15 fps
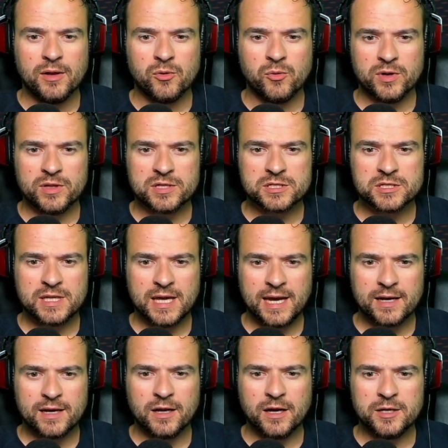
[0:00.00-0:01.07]
with
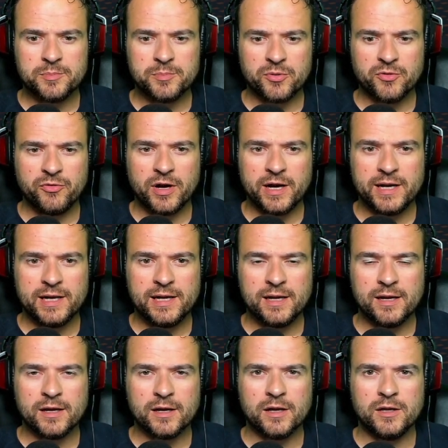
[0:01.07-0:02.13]
Stag Knight providing